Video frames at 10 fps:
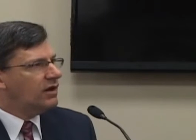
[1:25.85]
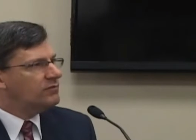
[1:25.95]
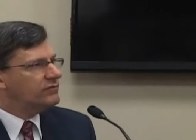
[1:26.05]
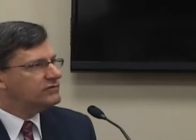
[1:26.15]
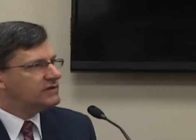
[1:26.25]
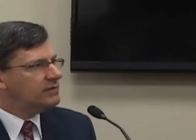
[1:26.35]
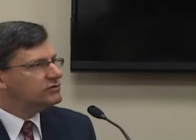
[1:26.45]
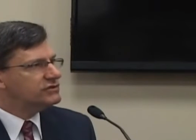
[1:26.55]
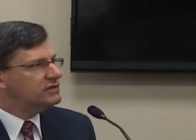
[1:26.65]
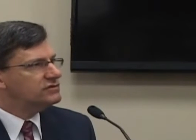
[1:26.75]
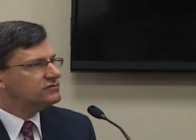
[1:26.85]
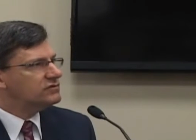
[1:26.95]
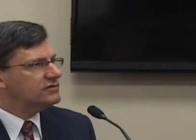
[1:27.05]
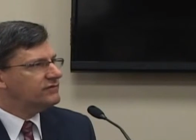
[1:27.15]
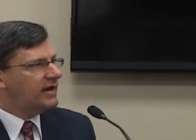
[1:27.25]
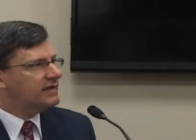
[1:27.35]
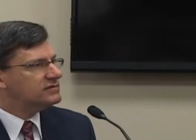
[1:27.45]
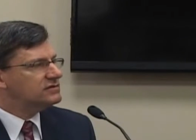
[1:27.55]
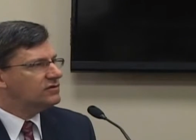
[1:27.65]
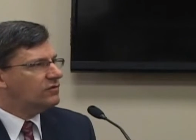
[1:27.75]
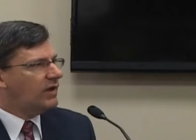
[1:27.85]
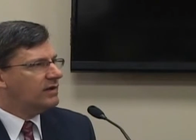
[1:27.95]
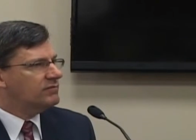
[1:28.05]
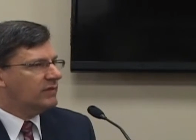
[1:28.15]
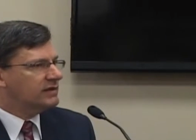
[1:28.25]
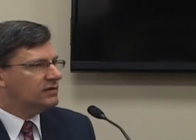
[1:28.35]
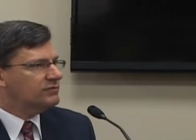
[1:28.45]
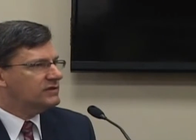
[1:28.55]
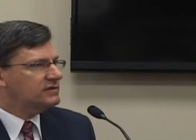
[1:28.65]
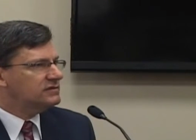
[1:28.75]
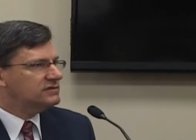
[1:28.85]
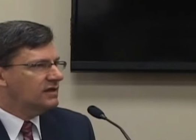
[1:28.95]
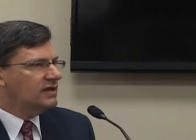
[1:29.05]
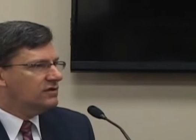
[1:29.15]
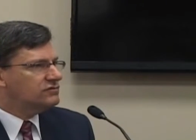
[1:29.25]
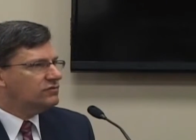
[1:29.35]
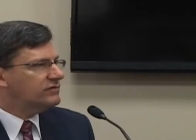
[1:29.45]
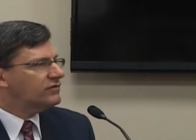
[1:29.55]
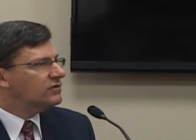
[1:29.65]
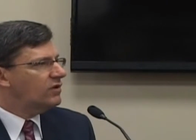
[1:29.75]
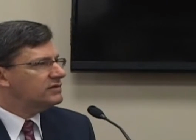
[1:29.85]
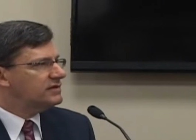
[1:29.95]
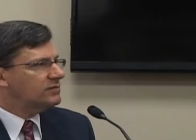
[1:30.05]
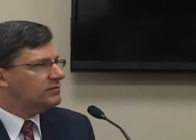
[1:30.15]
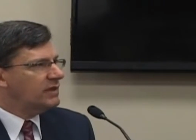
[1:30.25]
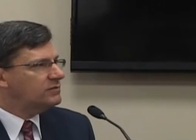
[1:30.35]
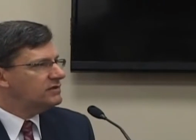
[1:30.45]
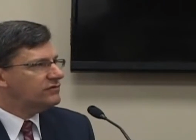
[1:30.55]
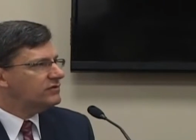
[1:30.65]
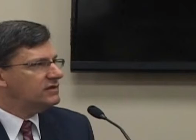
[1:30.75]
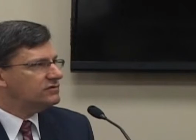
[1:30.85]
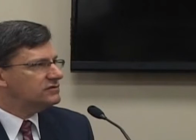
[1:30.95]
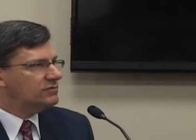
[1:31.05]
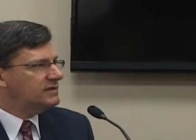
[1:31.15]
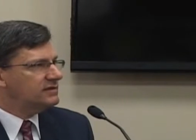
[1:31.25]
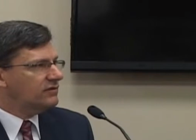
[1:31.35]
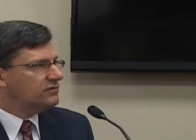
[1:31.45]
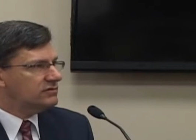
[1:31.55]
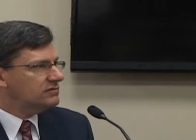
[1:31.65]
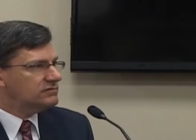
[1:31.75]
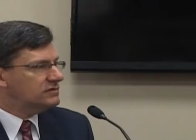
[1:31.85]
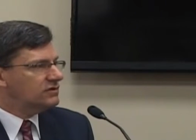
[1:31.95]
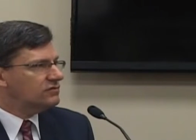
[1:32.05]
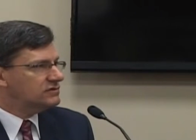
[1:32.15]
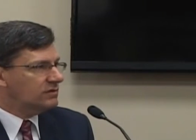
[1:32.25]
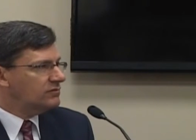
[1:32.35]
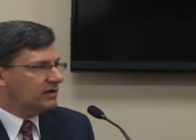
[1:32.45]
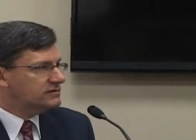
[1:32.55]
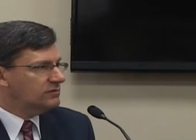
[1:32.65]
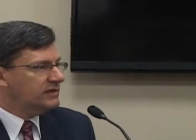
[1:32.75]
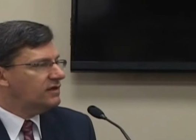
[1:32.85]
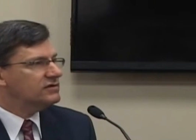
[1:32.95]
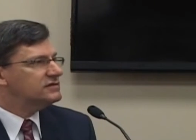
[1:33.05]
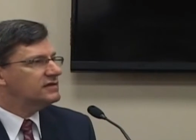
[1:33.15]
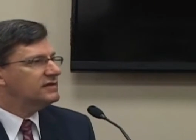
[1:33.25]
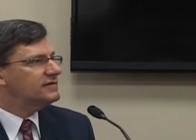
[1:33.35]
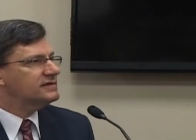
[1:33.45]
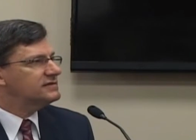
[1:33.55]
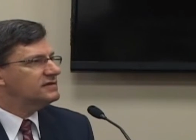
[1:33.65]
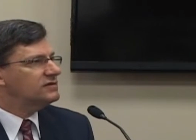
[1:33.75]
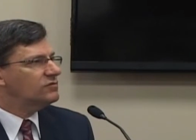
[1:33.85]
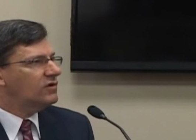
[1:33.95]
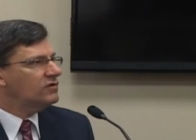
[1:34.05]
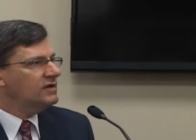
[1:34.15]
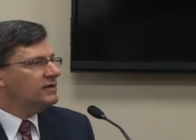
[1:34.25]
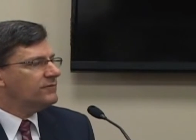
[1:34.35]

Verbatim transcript: Um, cyber changes really fast. You know, my company is doing very well today, but right. maybe in three years there'll be another, you know, oh, some somebody else sitting in this seat. Well,